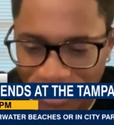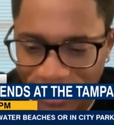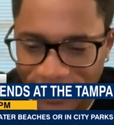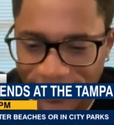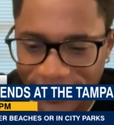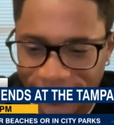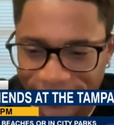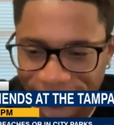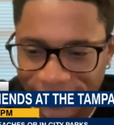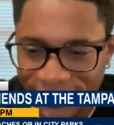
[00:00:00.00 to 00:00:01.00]
um,
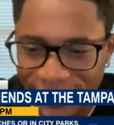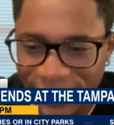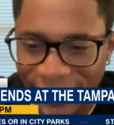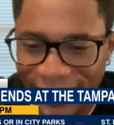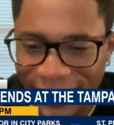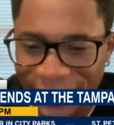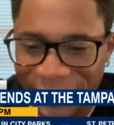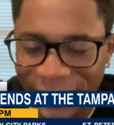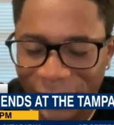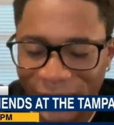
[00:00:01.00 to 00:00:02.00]

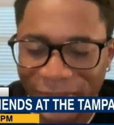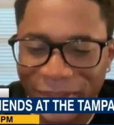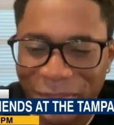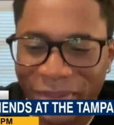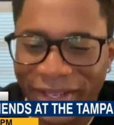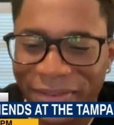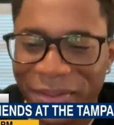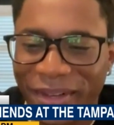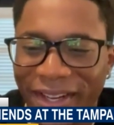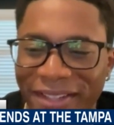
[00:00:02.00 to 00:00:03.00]
be, when when you pray
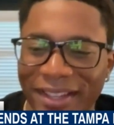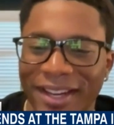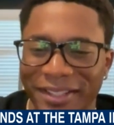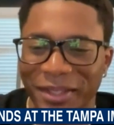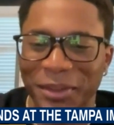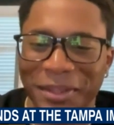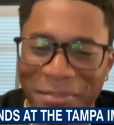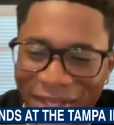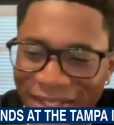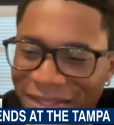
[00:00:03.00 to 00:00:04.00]
for rain, you got to deal with the
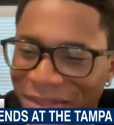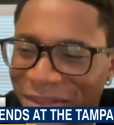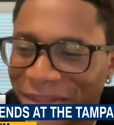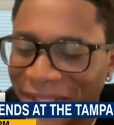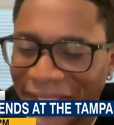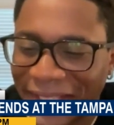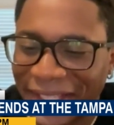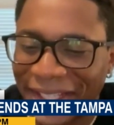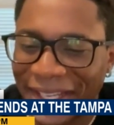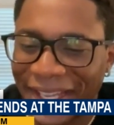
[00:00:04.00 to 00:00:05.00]
mud too.
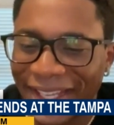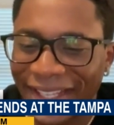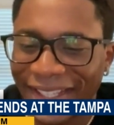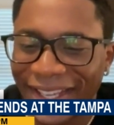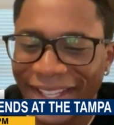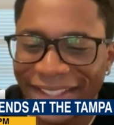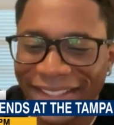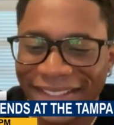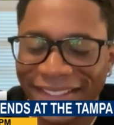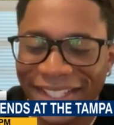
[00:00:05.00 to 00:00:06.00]
And I I
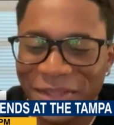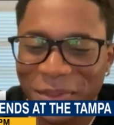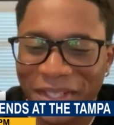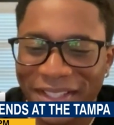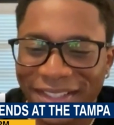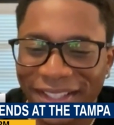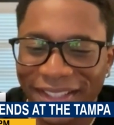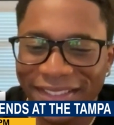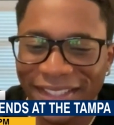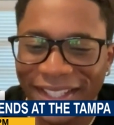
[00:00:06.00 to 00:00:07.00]
didn't. That's one of the
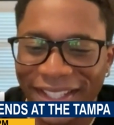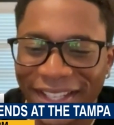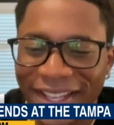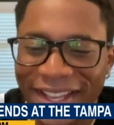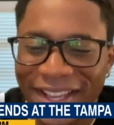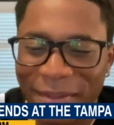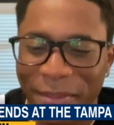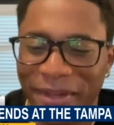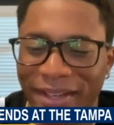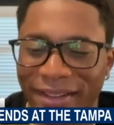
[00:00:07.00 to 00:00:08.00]
things that I
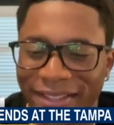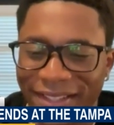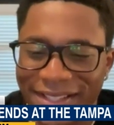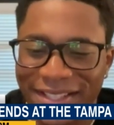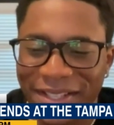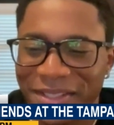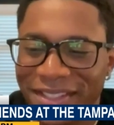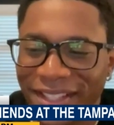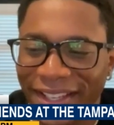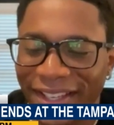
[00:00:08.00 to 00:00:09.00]
remember hearing Denzel
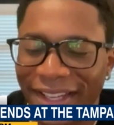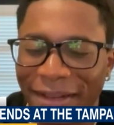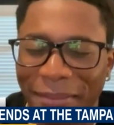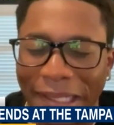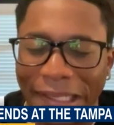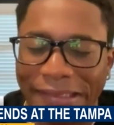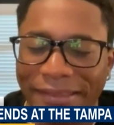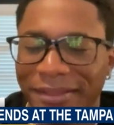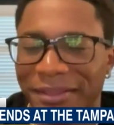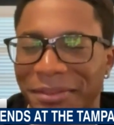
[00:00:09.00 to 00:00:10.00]
say, and I'm like,
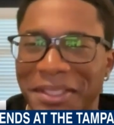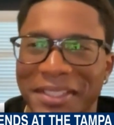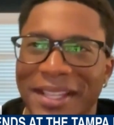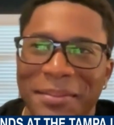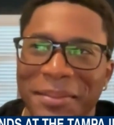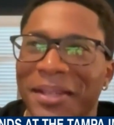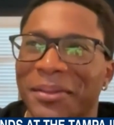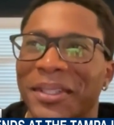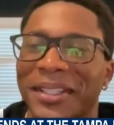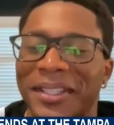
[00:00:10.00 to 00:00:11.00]
what does that mean
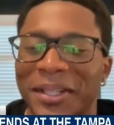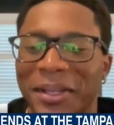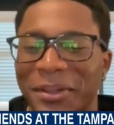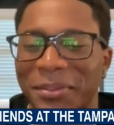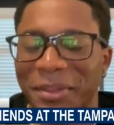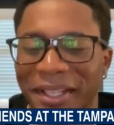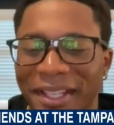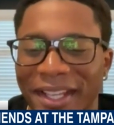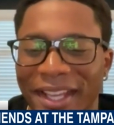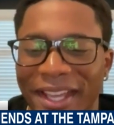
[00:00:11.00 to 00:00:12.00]
really? You know, but
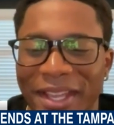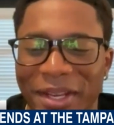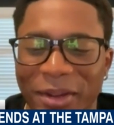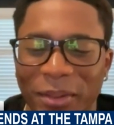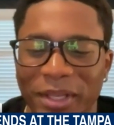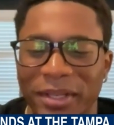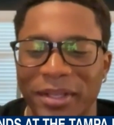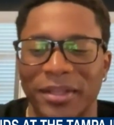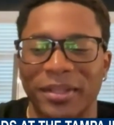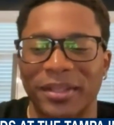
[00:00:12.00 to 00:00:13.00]
you know when
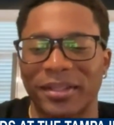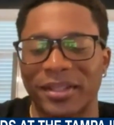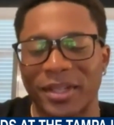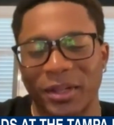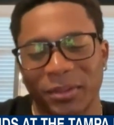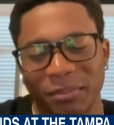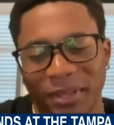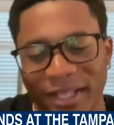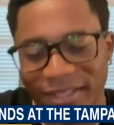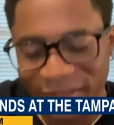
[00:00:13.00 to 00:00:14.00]
you're you know
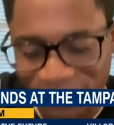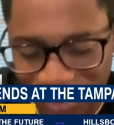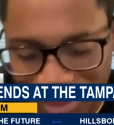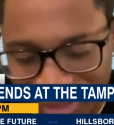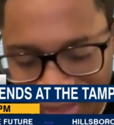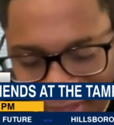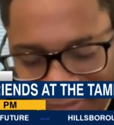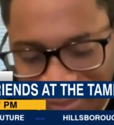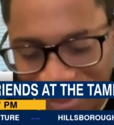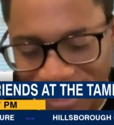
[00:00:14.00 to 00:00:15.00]
blessed, fortunate enough
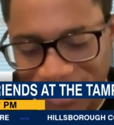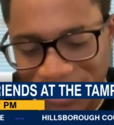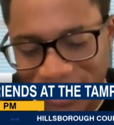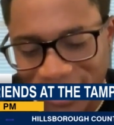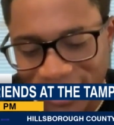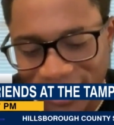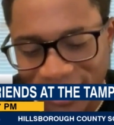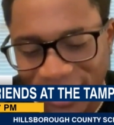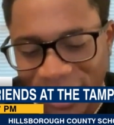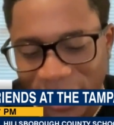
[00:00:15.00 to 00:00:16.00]
to be in this position,
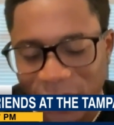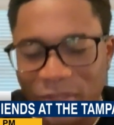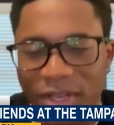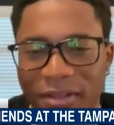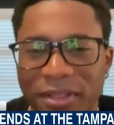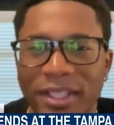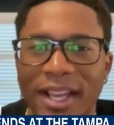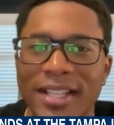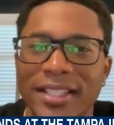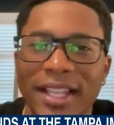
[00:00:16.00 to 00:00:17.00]
you start
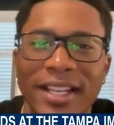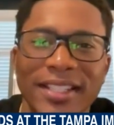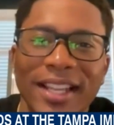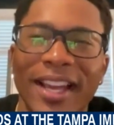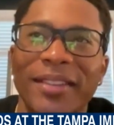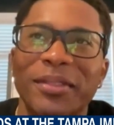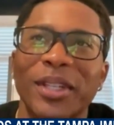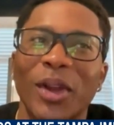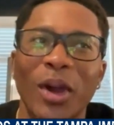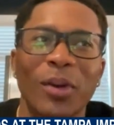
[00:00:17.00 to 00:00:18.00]
realizing that it's not
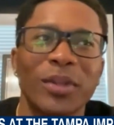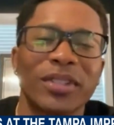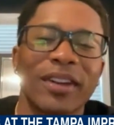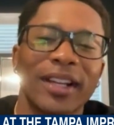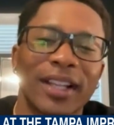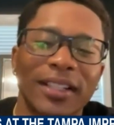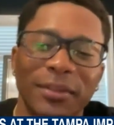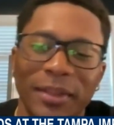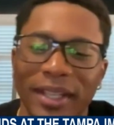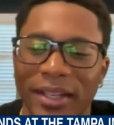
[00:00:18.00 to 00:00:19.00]
really always cracked out to
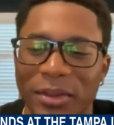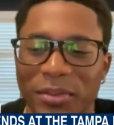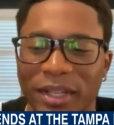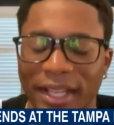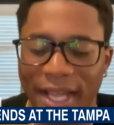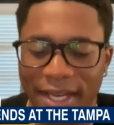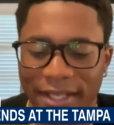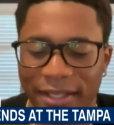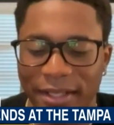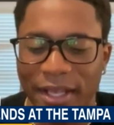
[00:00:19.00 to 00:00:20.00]
be, and you really
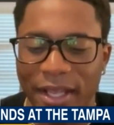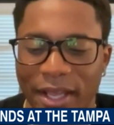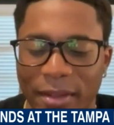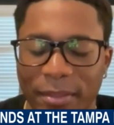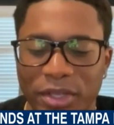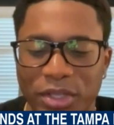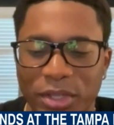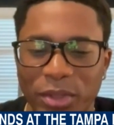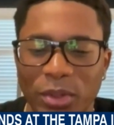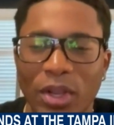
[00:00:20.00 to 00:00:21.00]
gotta make sure
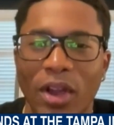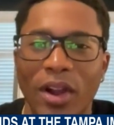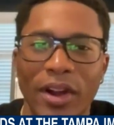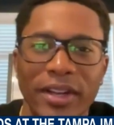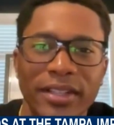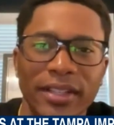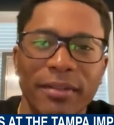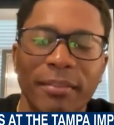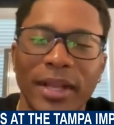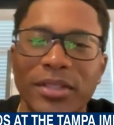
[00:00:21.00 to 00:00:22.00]
you guard
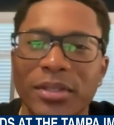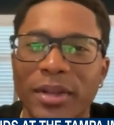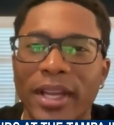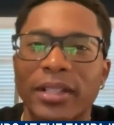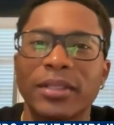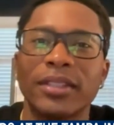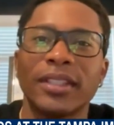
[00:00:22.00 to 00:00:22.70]
your mental health